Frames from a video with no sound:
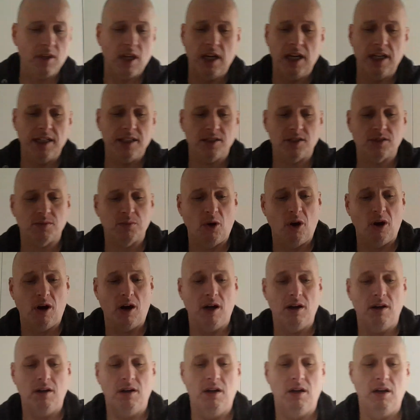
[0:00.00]
It's
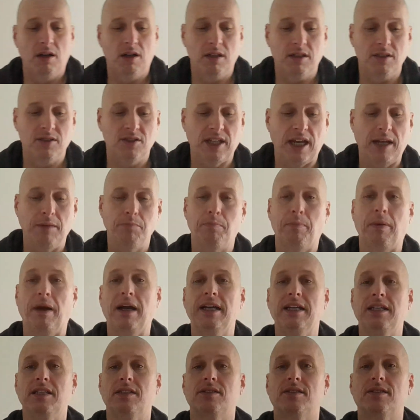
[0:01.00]
what? 10
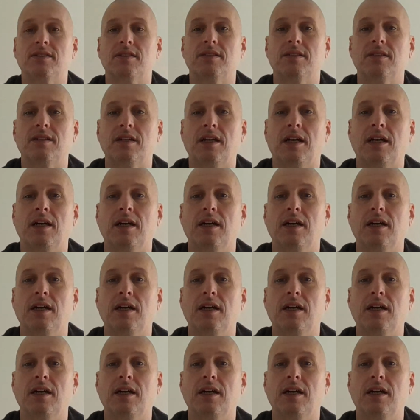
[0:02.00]
pints